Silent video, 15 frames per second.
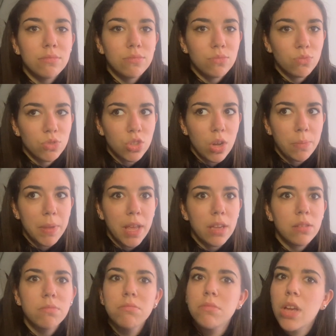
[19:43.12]
So I'm like,
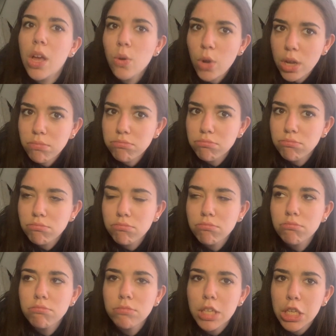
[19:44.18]
okay,
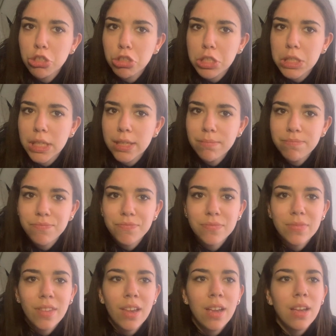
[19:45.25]
interesting.
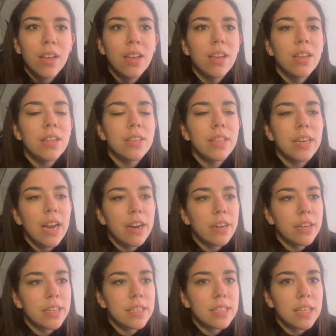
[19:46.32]
Then
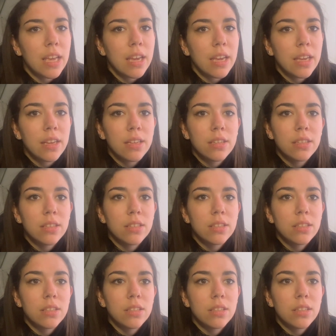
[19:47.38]
Eric is like,
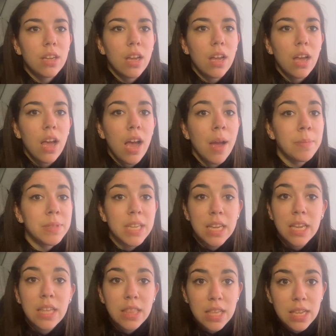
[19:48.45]
I'm
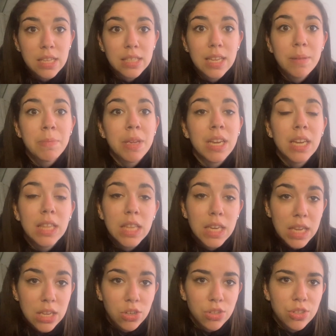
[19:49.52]
taking these and meaning the
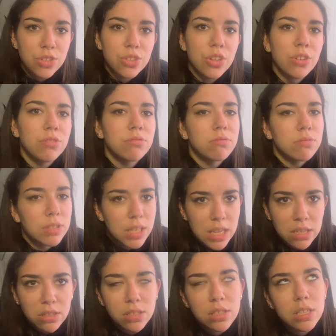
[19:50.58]
needles. So
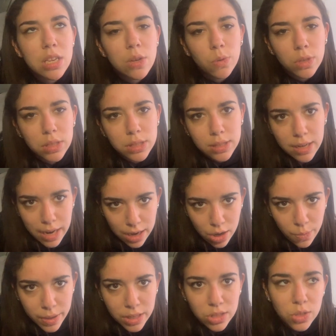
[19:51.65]
needles equals
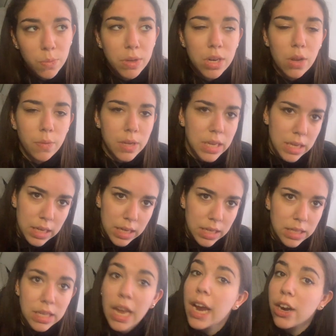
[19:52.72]
heroin. So we know he is
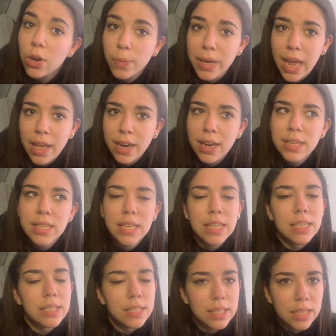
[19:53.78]
a heroin addict, and
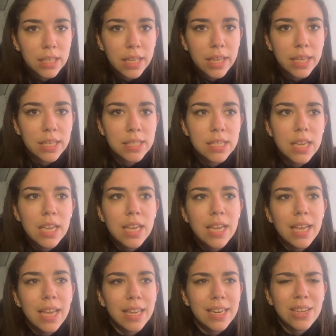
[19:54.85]
he still is.
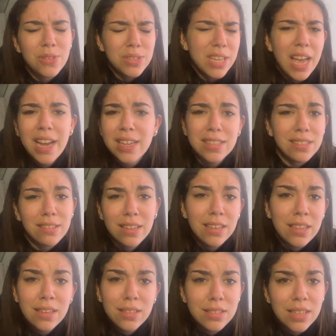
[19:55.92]
And he goes, I can still get
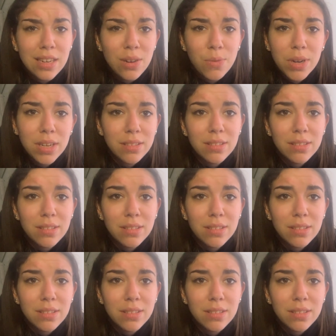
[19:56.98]
needles anywhere.